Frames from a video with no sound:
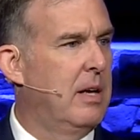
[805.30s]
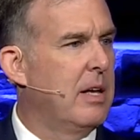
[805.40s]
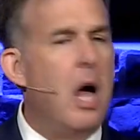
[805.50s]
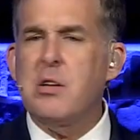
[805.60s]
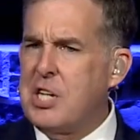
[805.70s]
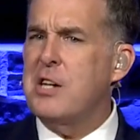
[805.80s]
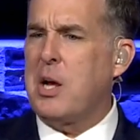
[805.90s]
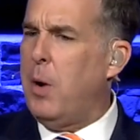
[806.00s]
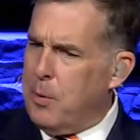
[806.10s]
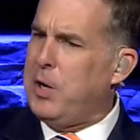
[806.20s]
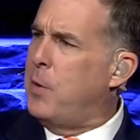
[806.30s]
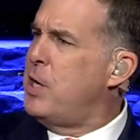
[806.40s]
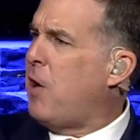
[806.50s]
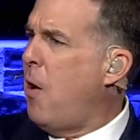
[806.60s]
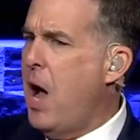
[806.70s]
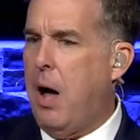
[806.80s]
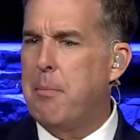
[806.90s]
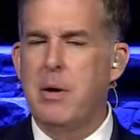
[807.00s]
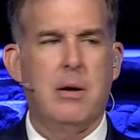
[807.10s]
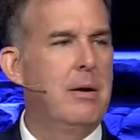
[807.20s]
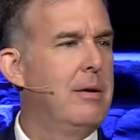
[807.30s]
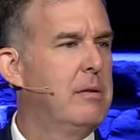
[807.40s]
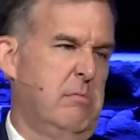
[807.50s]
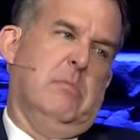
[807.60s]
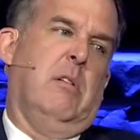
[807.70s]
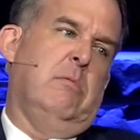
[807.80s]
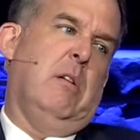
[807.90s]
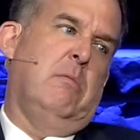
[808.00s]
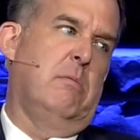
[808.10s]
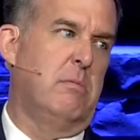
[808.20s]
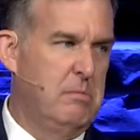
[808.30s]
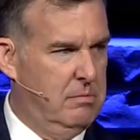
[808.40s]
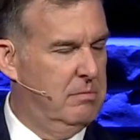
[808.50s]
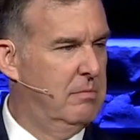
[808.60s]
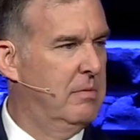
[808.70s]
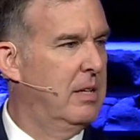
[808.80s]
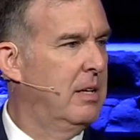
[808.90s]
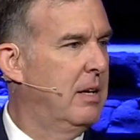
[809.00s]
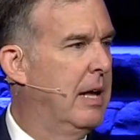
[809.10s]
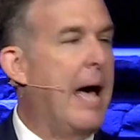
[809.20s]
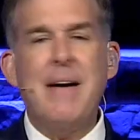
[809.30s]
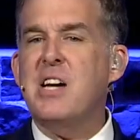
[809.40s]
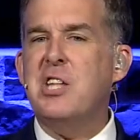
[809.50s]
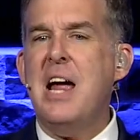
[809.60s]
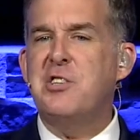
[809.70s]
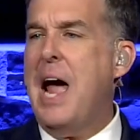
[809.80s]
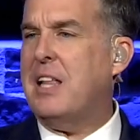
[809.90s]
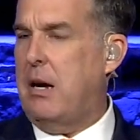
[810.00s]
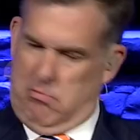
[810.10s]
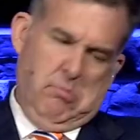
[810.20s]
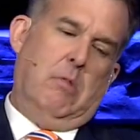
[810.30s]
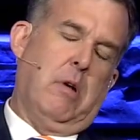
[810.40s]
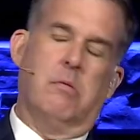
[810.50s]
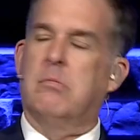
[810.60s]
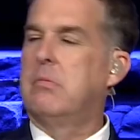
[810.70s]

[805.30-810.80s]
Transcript: No, seriously, what do you want to do when you grow up? I don't know. I've asked that and Jack that, I don't know.